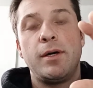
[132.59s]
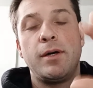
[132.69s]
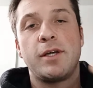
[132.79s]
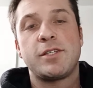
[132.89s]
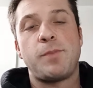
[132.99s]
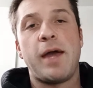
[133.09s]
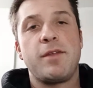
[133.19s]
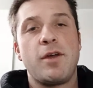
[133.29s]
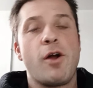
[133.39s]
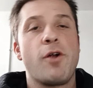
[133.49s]
expand
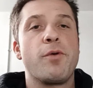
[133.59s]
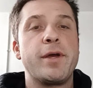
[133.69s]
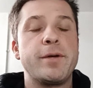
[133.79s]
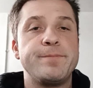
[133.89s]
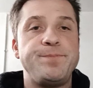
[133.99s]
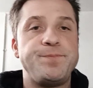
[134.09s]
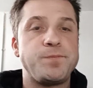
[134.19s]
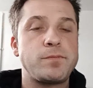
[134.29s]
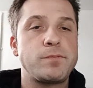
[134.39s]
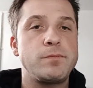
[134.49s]
the artery.
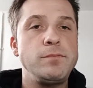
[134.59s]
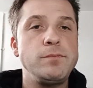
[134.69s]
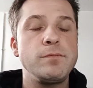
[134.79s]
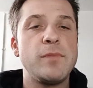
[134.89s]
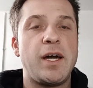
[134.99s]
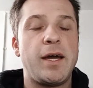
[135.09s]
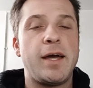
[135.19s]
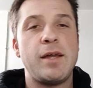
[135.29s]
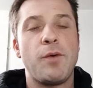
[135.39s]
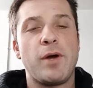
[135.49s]
I had
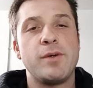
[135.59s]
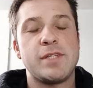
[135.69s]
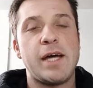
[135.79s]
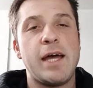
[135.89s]
that when I was 9.